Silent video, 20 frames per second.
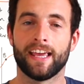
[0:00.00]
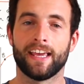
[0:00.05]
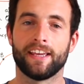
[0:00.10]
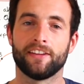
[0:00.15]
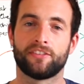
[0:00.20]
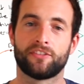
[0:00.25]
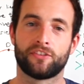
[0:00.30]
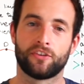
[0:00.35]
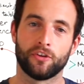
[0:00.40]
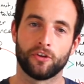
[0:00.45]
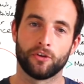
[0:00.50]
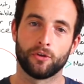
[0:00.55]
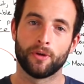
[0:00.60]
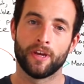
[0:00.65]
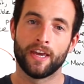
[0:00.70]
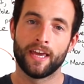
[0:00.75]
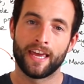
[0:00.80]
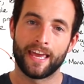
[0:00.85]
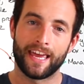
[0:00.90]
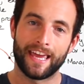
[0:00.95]
is to
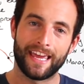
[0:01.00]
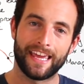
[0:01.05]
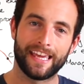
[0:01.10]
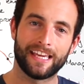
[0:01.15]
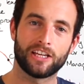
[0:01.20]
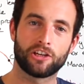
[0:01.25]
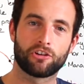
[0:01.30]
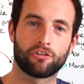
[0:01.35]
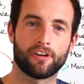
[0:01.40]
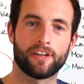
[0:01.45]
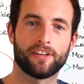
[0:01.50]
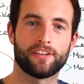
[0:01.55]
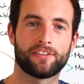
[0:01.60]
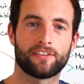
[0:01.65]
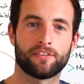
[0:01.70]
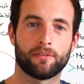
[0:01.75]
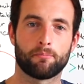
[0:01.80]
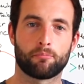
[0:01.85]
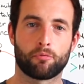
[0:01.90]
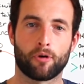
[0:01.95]

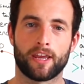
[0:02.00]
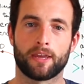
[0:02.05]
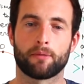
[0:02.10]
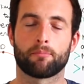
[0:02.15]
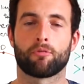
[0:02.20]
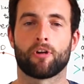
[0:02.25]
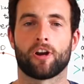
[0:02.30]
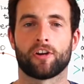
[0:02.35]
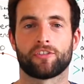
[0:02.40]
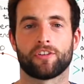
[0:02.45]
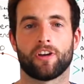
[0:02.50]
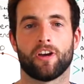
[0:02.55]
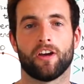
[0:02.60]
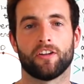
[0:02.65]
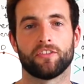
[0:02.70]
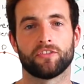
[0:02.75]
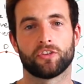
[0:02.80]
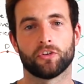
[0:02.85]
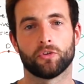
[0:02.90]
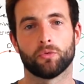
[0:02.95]
increase brake pressure
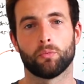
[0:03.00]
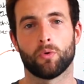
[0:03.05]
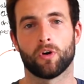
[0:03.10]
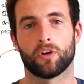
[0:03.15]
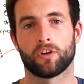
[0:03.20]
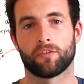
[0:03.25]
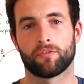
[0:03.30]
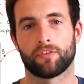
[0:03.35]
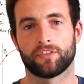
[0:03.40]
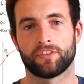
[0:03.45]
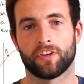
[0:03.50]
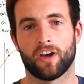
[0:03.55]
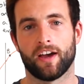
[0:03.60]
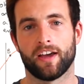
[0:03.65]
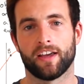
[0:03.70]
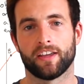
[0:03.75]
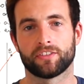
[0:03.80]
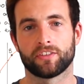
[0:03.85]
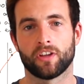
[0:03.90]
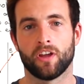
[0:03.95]
until one of the
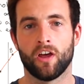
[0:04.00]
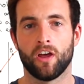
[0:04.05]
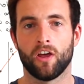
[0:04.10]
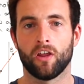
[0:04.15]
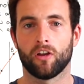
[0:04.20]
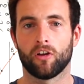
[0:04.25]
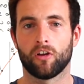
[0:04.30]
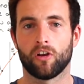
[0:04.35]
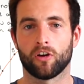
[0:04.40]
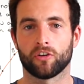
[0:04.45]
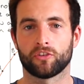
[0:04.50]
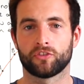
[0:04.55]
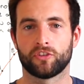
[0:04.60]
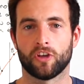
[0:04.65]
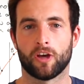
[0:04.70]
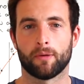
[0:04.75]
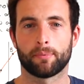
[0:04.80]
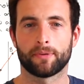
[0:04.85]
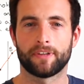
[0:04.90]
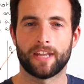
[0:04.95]
tyres locks up.